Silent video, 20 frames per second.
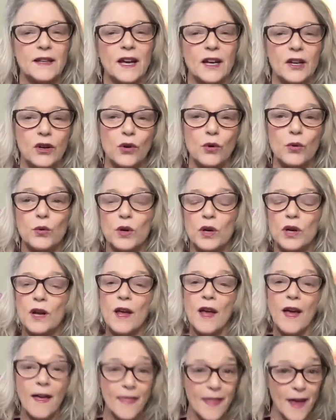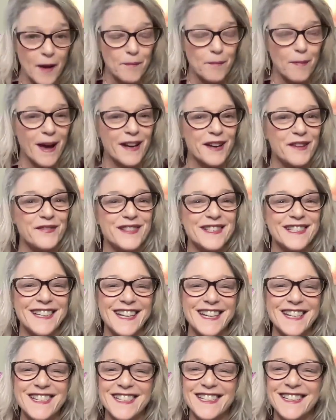that core, that
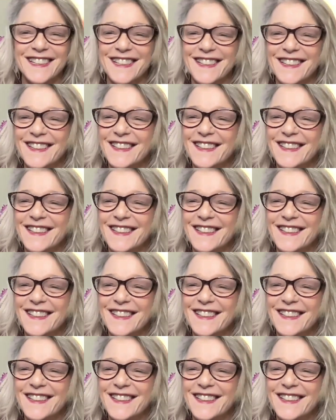manifestation.